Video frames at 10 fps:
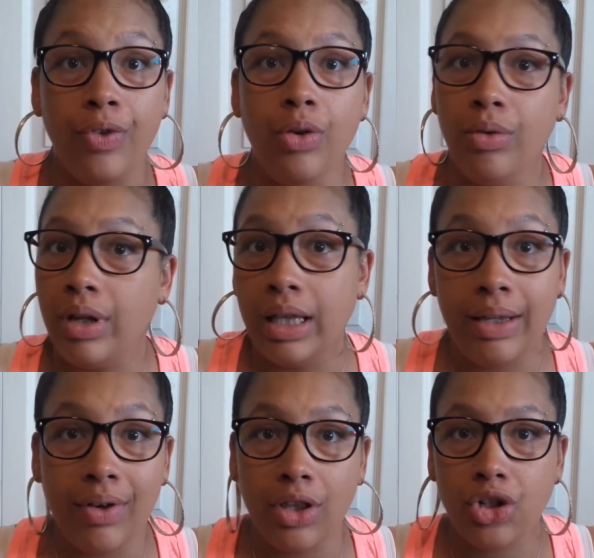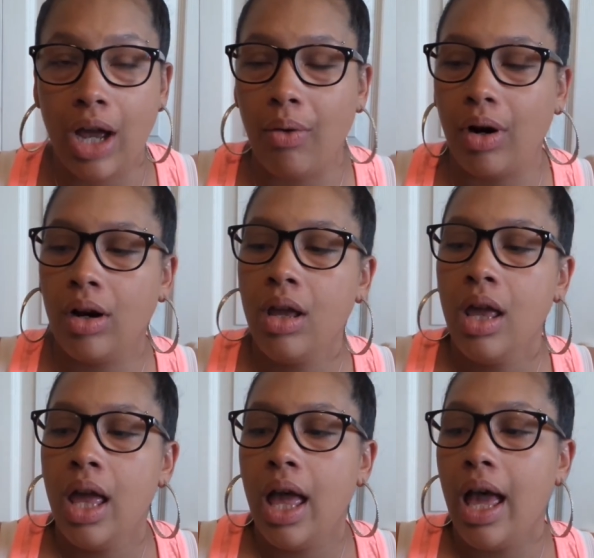You can leave it in the shower
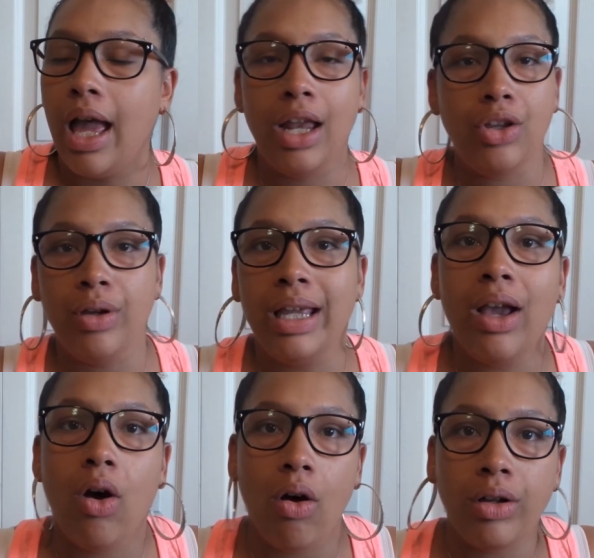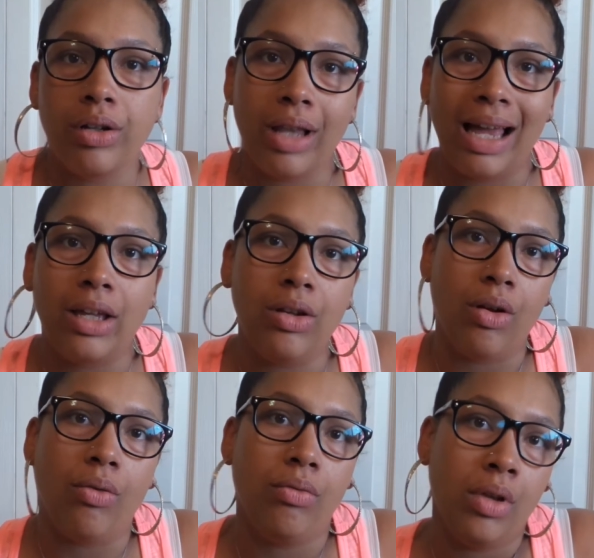and you can get all your, like, you
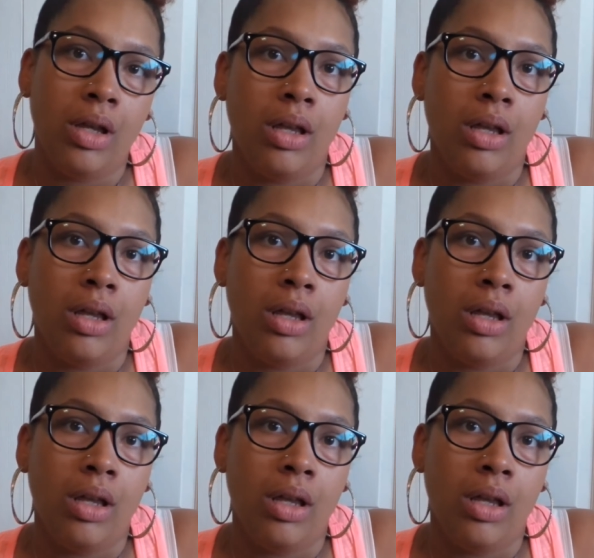know,